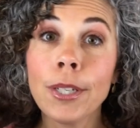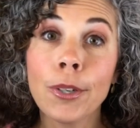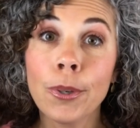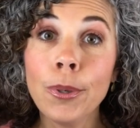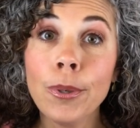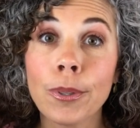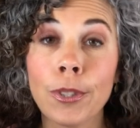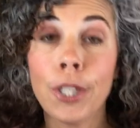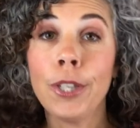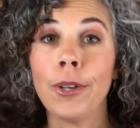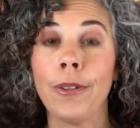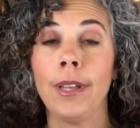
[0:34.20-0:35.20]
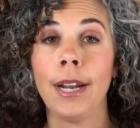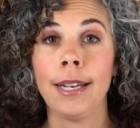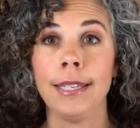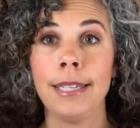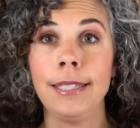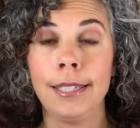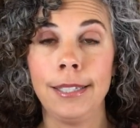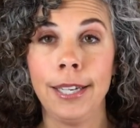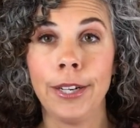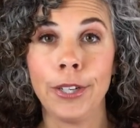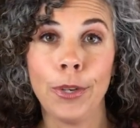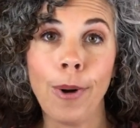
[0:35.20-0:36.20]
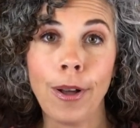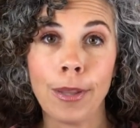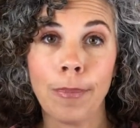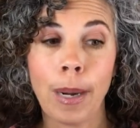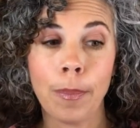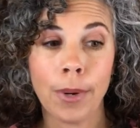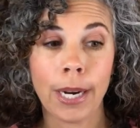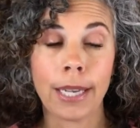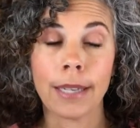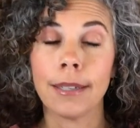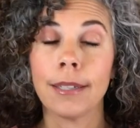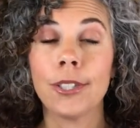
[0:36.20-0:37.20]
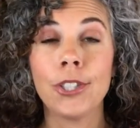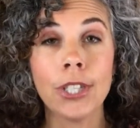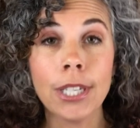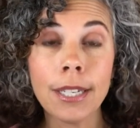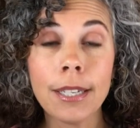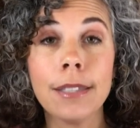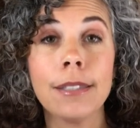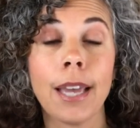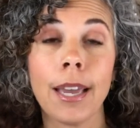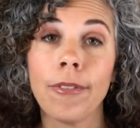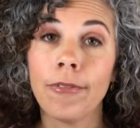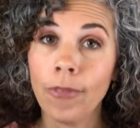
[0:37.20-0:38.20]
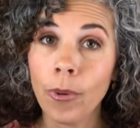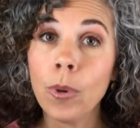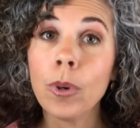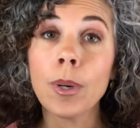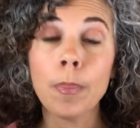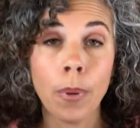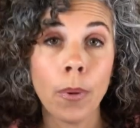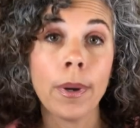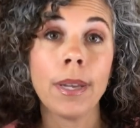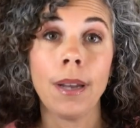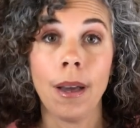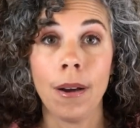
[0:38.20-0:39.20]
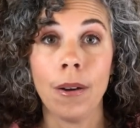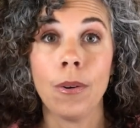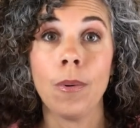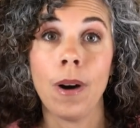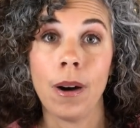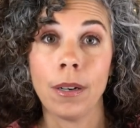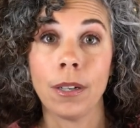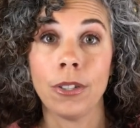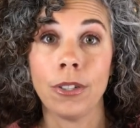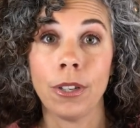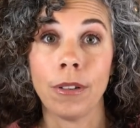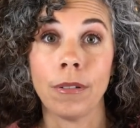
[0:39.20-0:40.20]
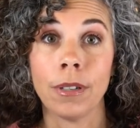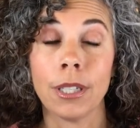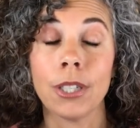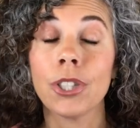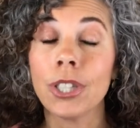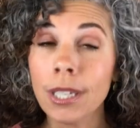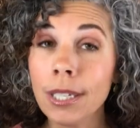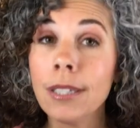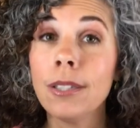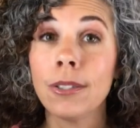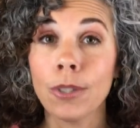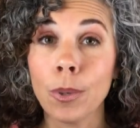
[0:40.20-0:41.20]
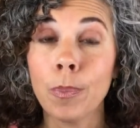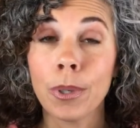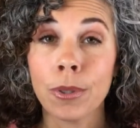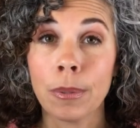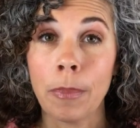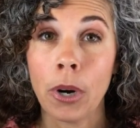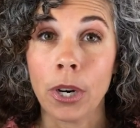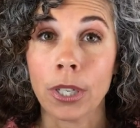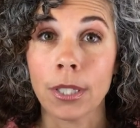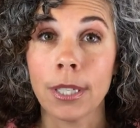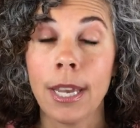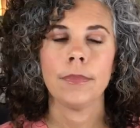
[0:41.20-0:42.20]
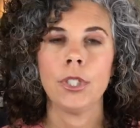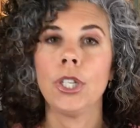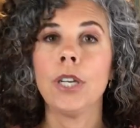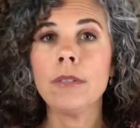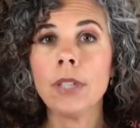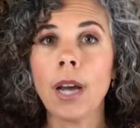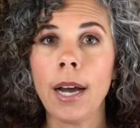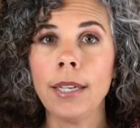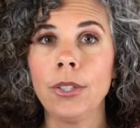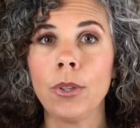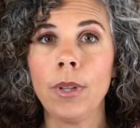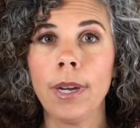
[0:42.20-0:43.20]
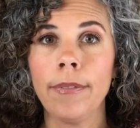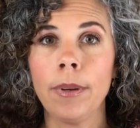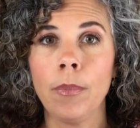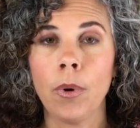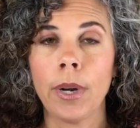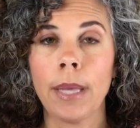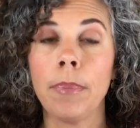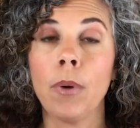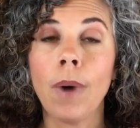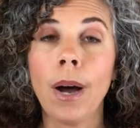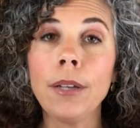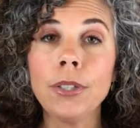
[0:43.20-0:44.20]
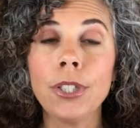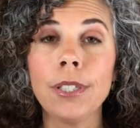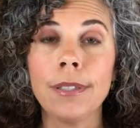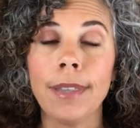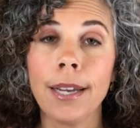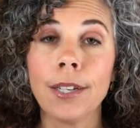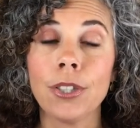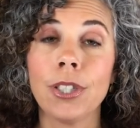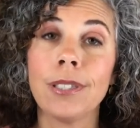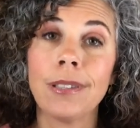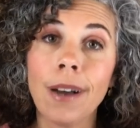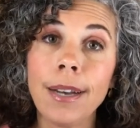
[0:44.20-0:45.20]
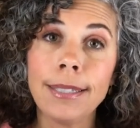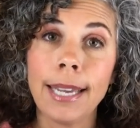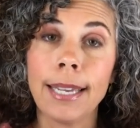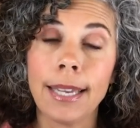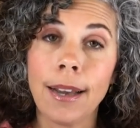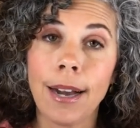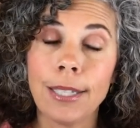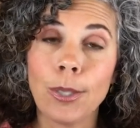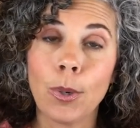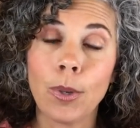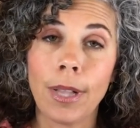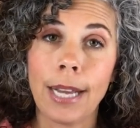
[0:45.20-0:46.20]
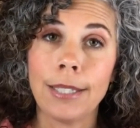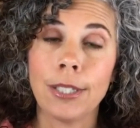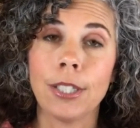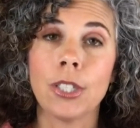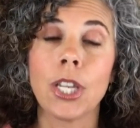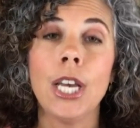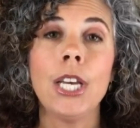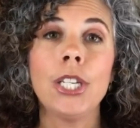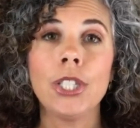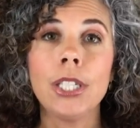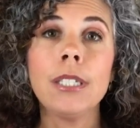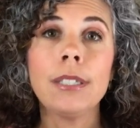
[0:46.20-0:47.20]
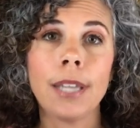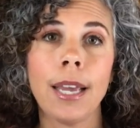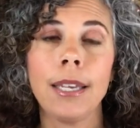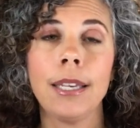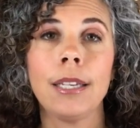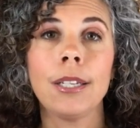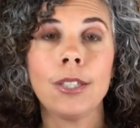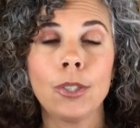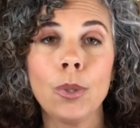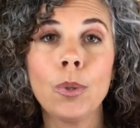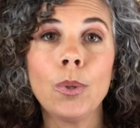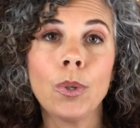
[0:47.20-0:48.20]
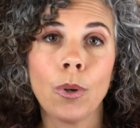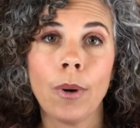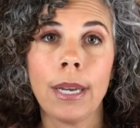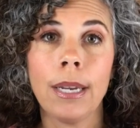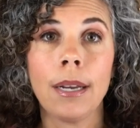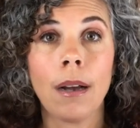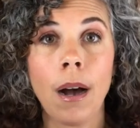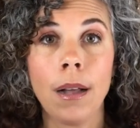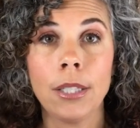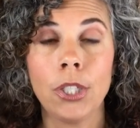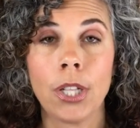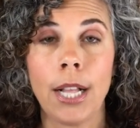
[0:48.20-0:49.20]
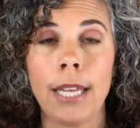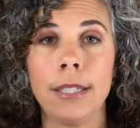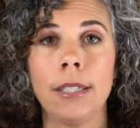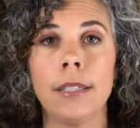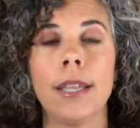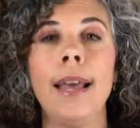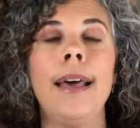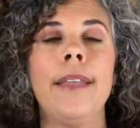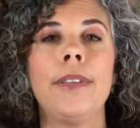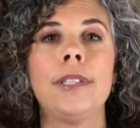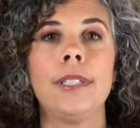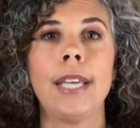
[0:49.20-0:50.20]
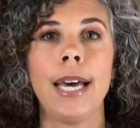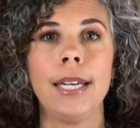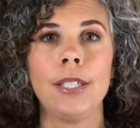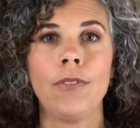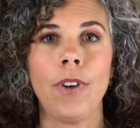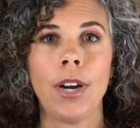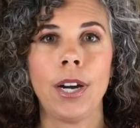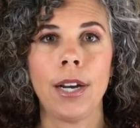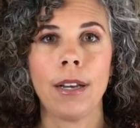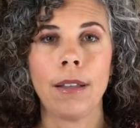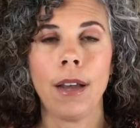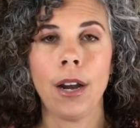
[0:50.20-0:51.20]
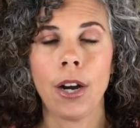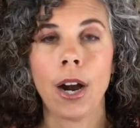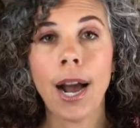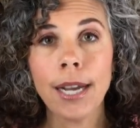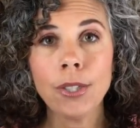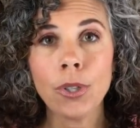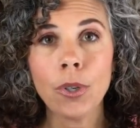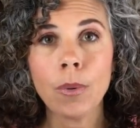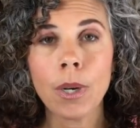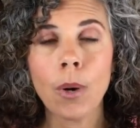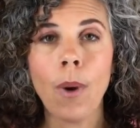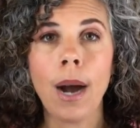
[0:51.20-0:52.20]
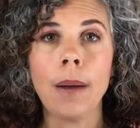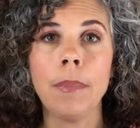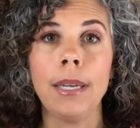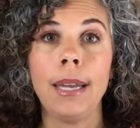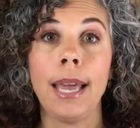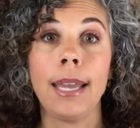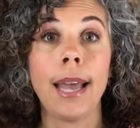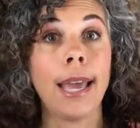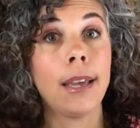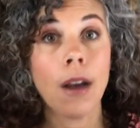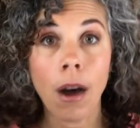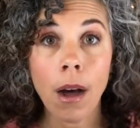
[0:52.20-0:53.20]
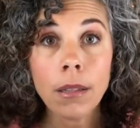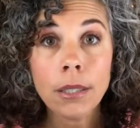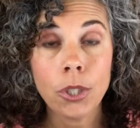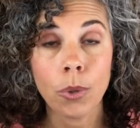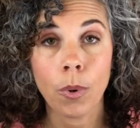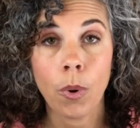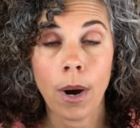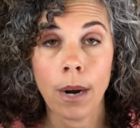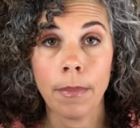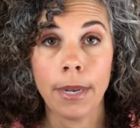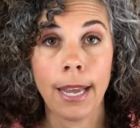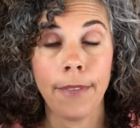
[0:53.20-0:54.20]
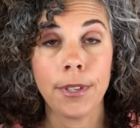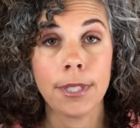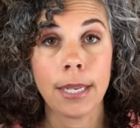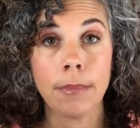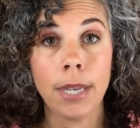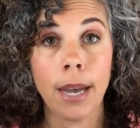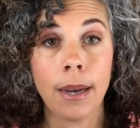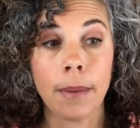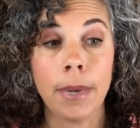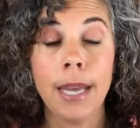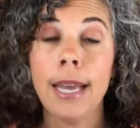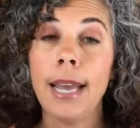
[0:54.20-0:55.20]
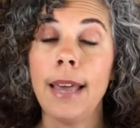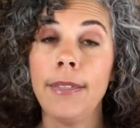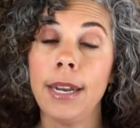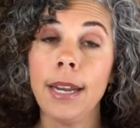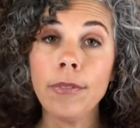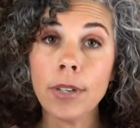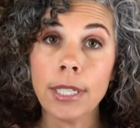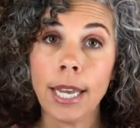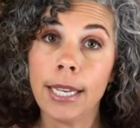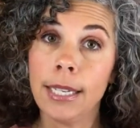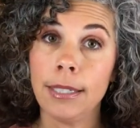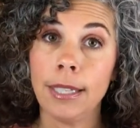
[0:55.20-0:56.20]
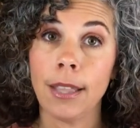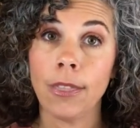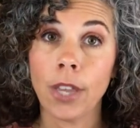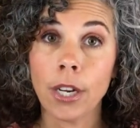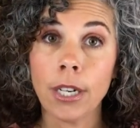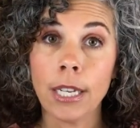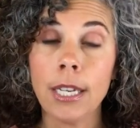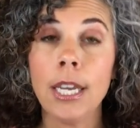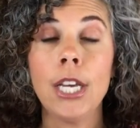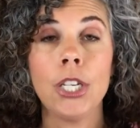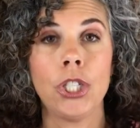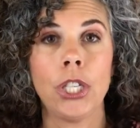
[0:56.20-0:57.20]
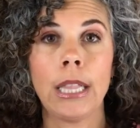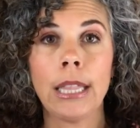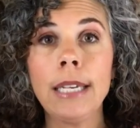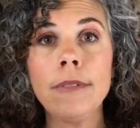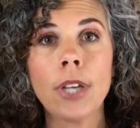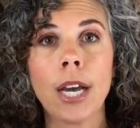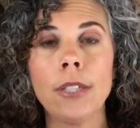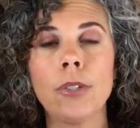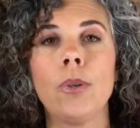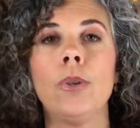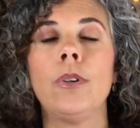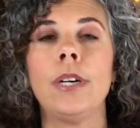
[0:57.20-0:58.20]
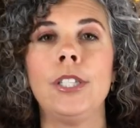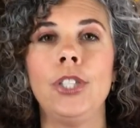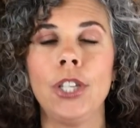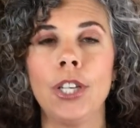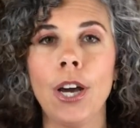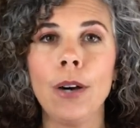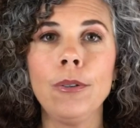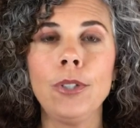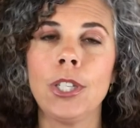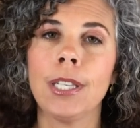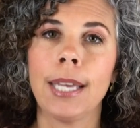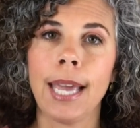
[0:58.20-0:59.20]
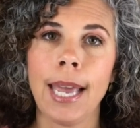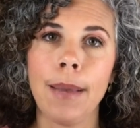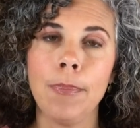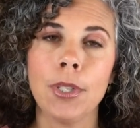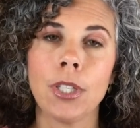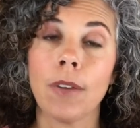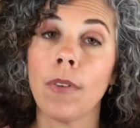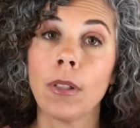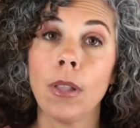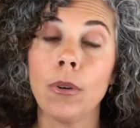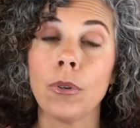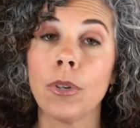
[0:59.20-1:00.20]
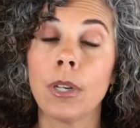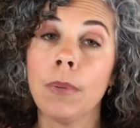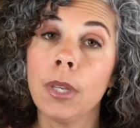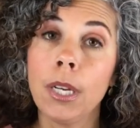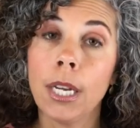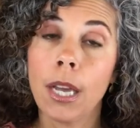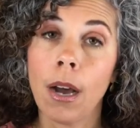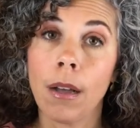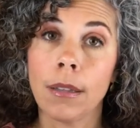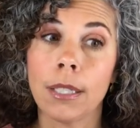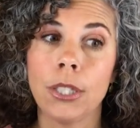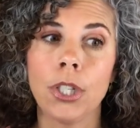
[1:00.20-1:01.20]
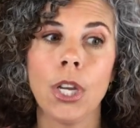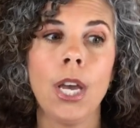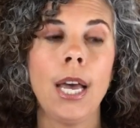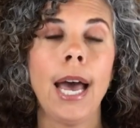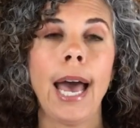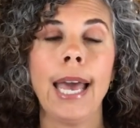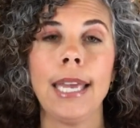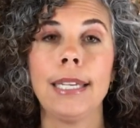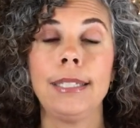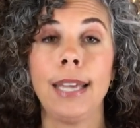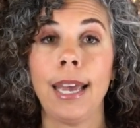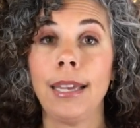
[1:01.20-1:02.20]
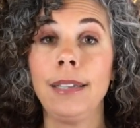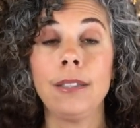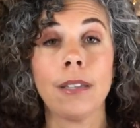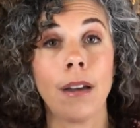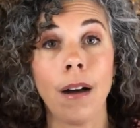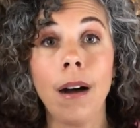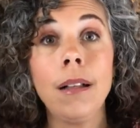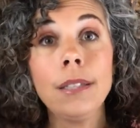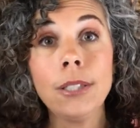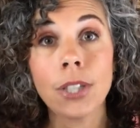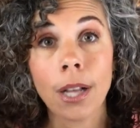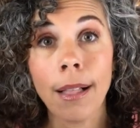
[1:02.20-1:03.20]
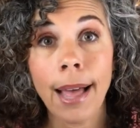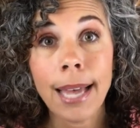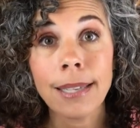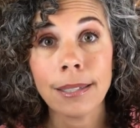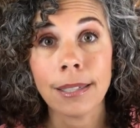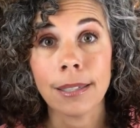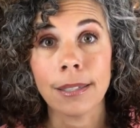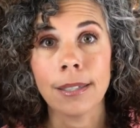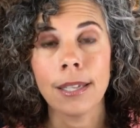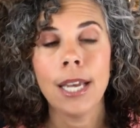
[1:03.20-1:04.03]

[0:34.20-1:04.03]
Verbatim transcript: cool too that I need to tell you all about Brecken. She is a 4.0 honor student. She is super smart. She goes to high school every morning, but while she's there, she's not taking high school classes. She is taking dual credit college classes that satisfy her high school requirement and a college requirement at the same time. And then every day at 10:30, she leaves high school and she goes to the campus of our local community college and takes college classes.